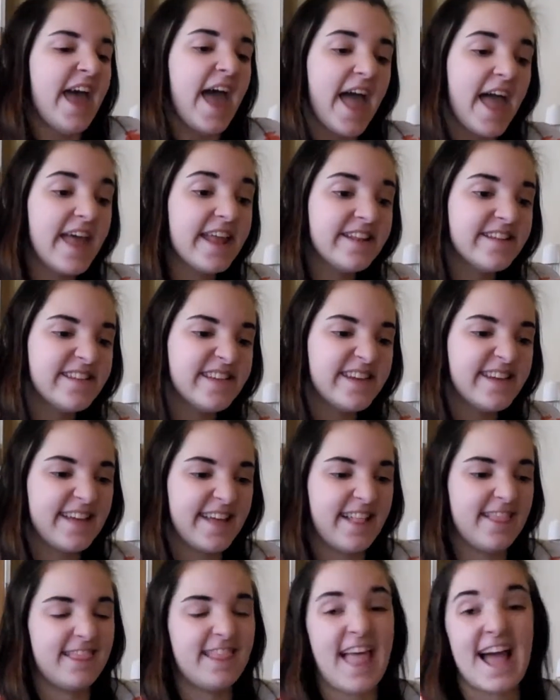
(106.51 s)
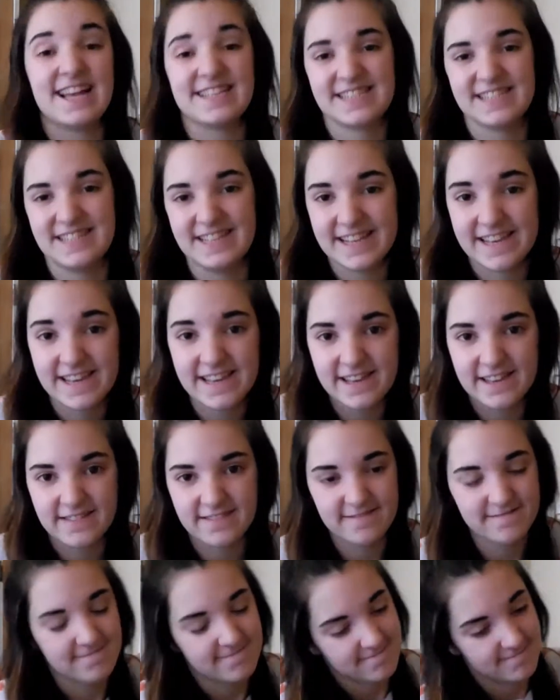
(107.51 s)
And lastly,
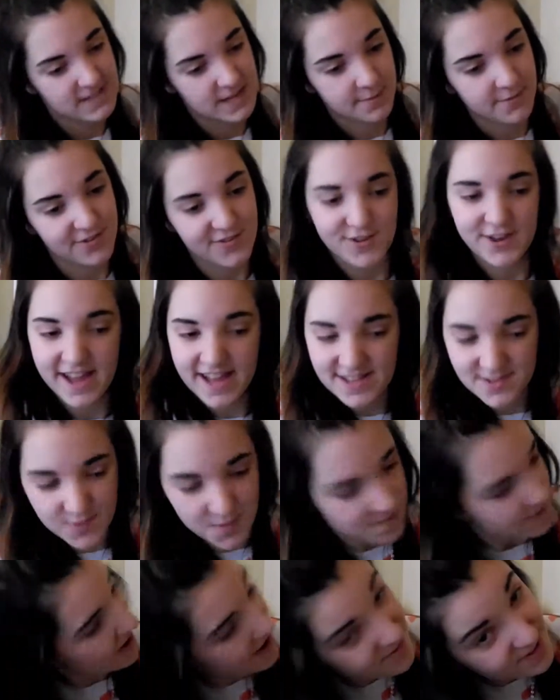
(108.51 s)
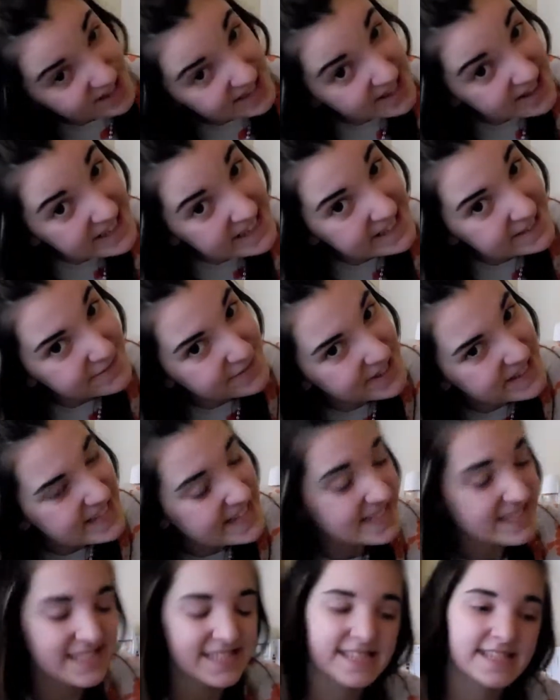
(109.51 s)
some of you guys were probably looking
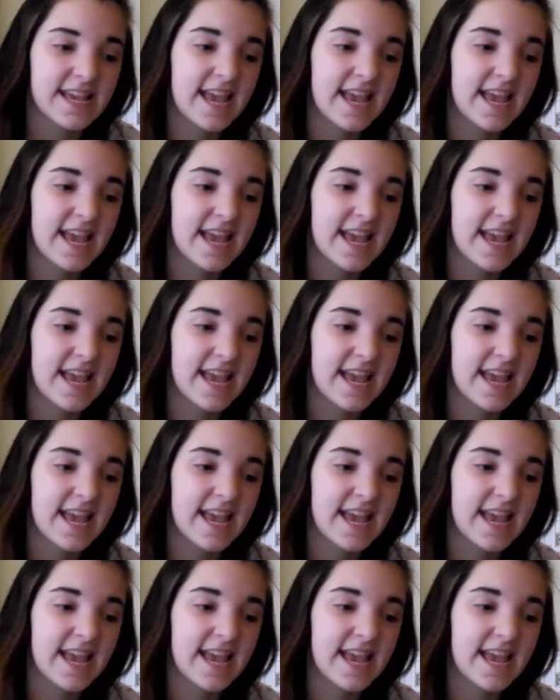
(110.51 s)
for